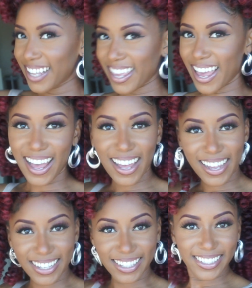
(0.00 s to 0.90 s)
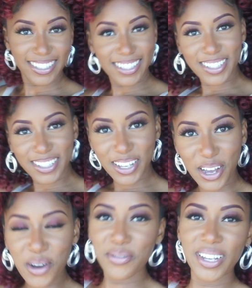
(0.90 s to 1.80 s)
Yes.
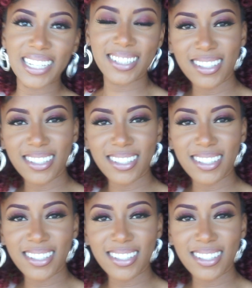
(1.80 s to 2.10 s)
COVID ain't